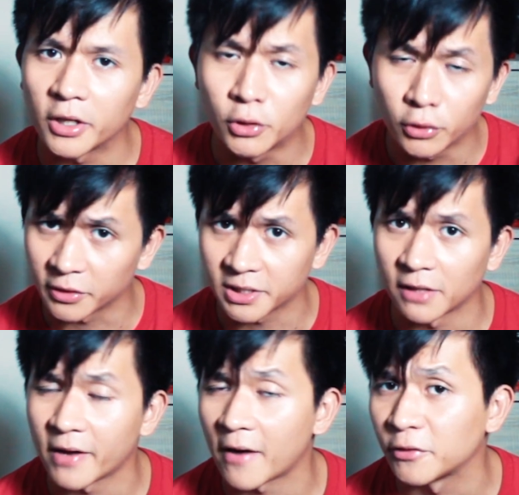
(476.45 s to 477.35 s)
You
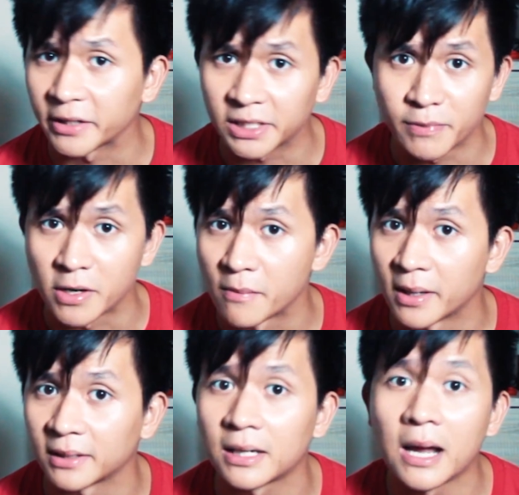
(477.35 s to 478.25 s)
yourself have to
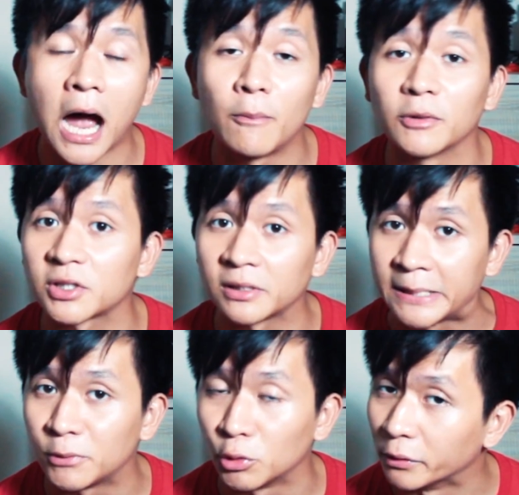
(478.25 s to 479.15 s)
experiment how much
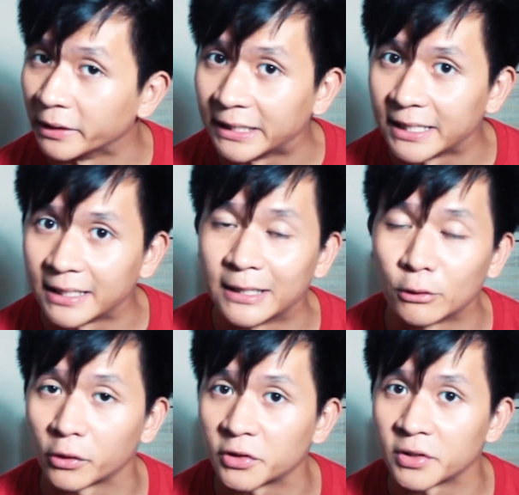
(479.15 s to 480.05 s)
sleep you really need in
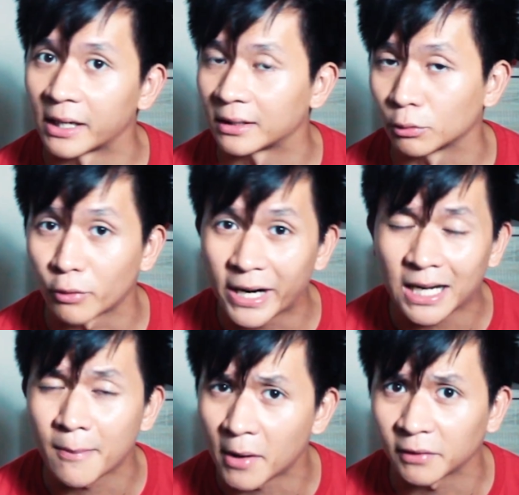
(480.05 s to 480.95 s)
order to get the
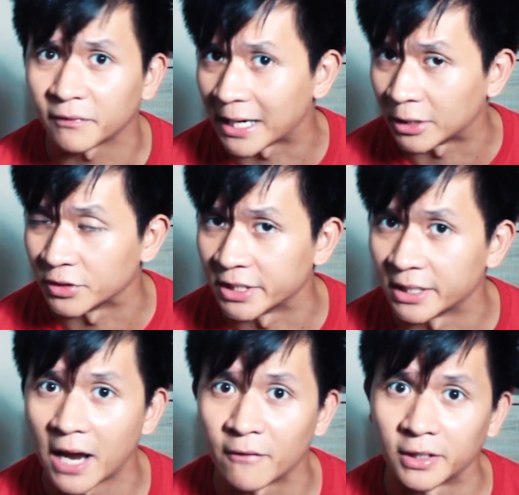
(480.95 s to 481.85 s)
right amount of
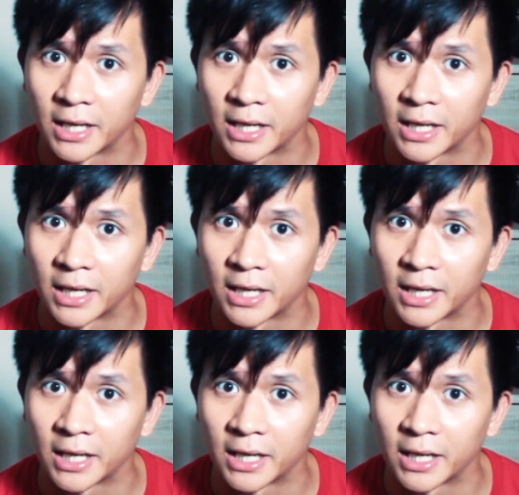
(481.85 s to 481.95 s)
energy every